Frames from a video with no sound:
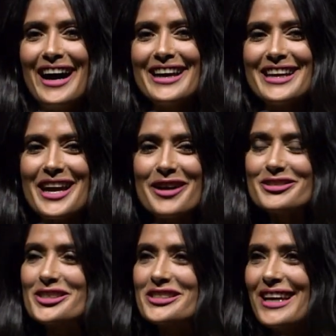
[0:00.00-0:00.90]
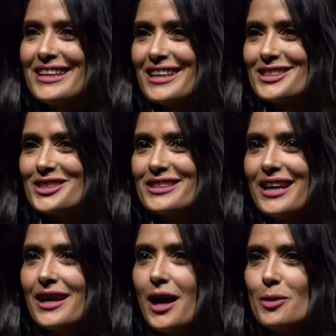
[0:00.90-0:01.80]
And I have to say that
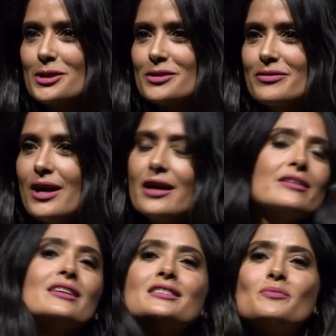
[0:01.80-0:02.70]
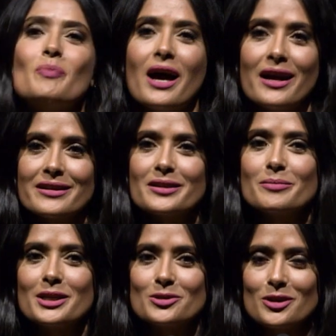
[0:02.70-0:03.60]
today I was very inspired
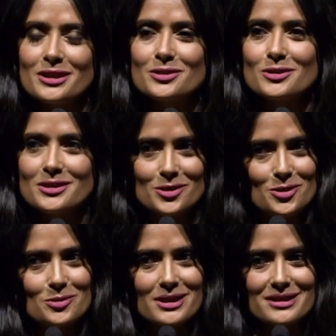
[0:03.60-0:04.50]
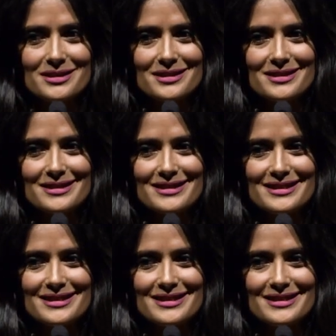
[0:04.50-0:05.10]
by talking to the students,